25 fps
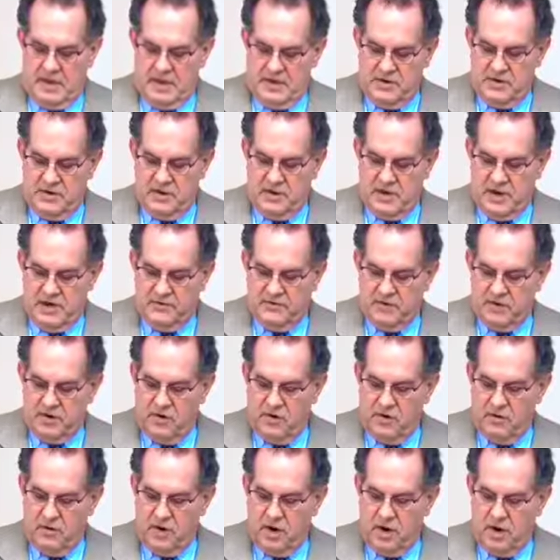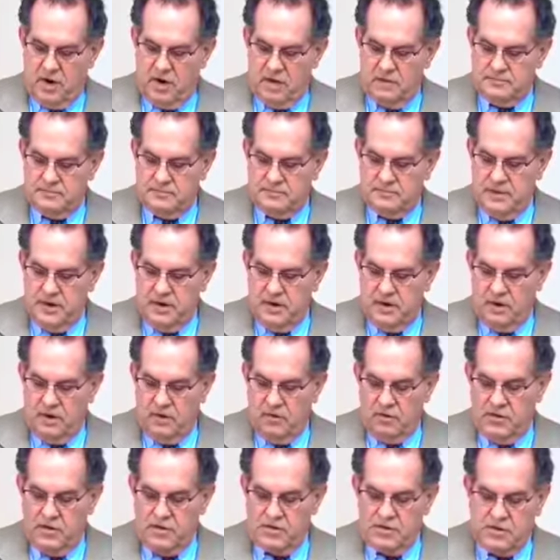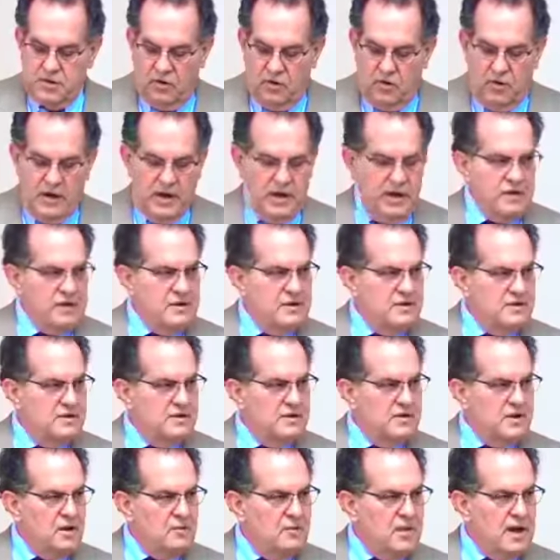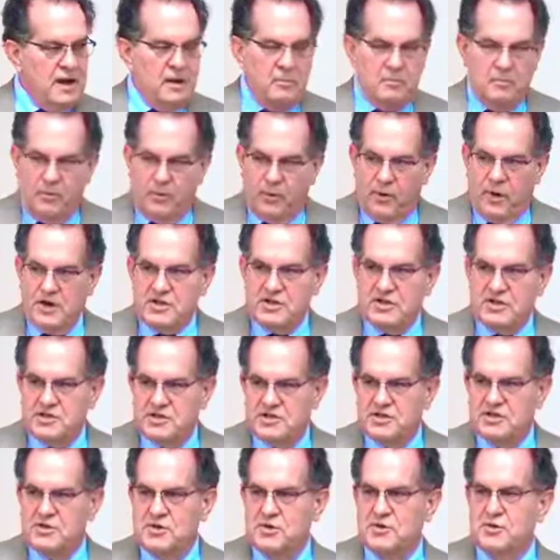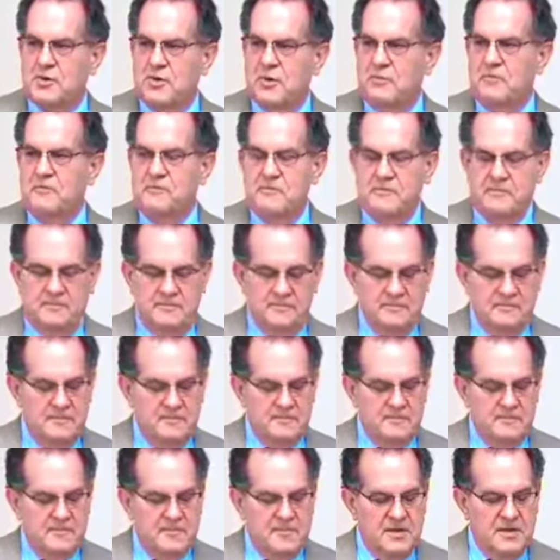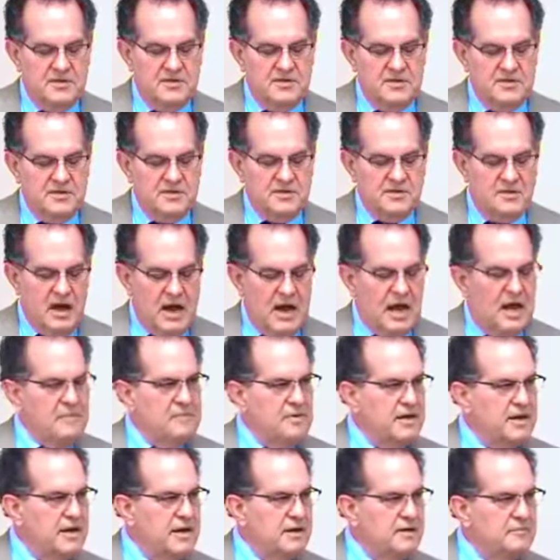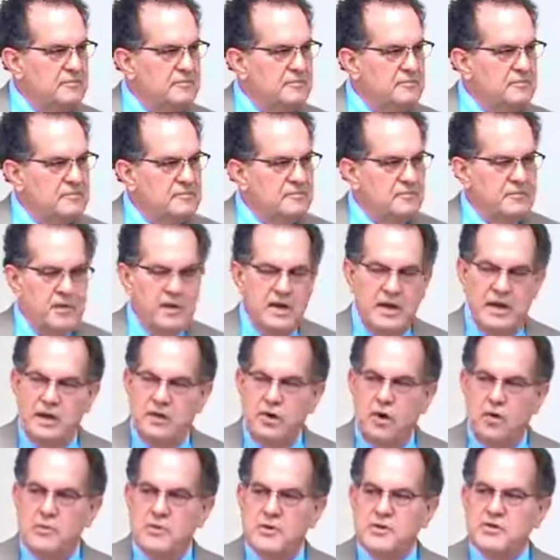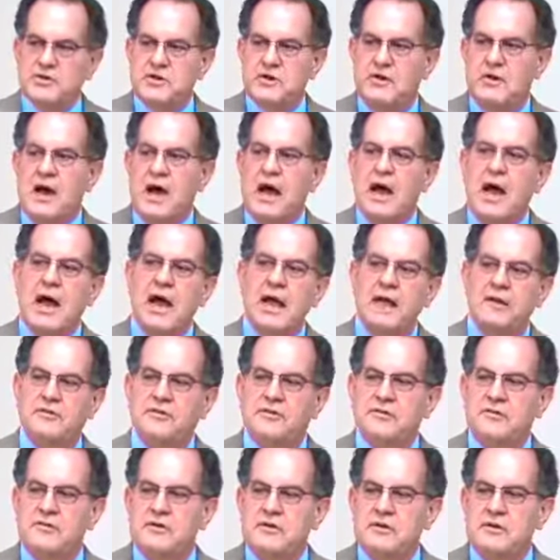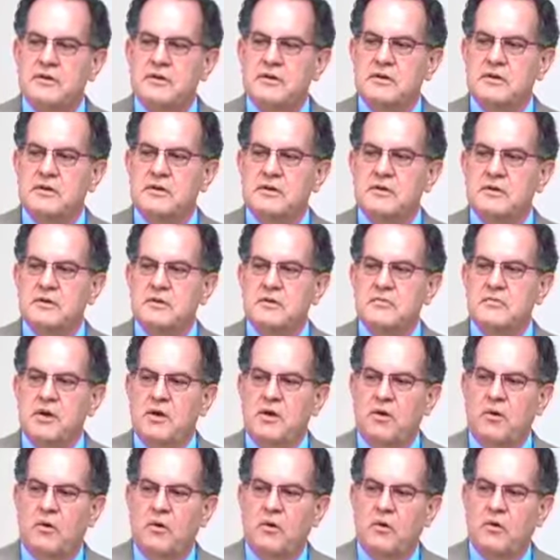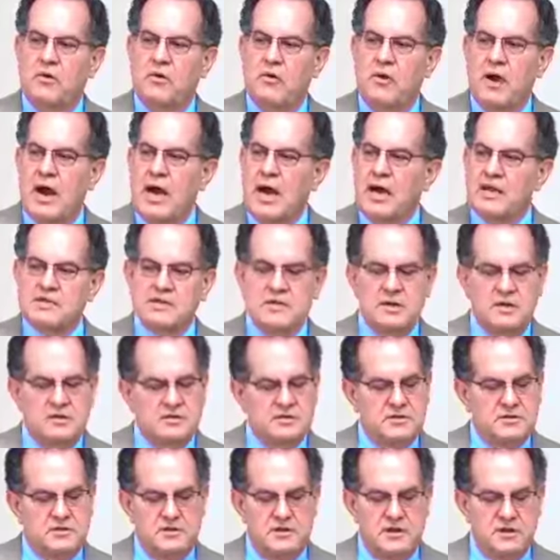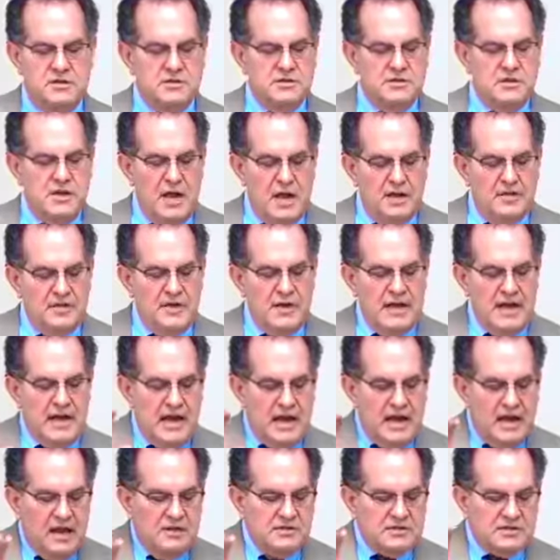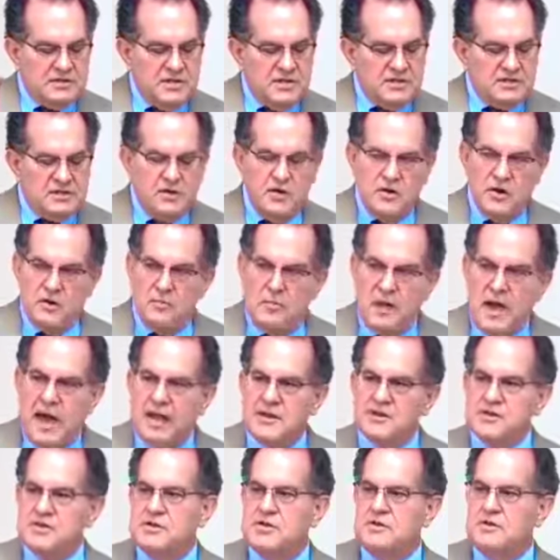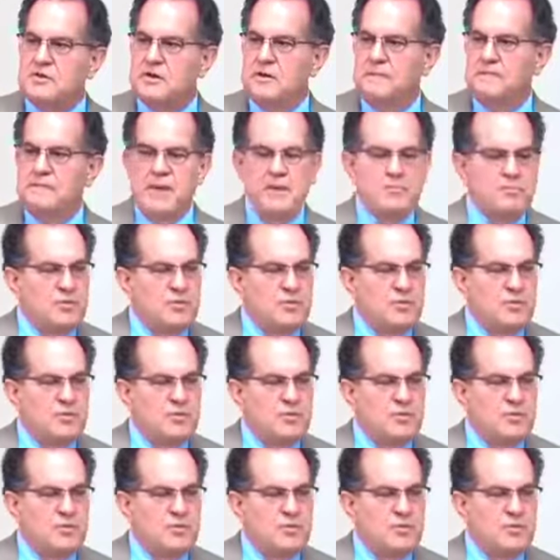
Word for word: And you can never go wrong. And oh, the joy. Talk about a precious jewel that's described here. When he opens your eyes to behold Christ, there's nothing else that's going to match to it.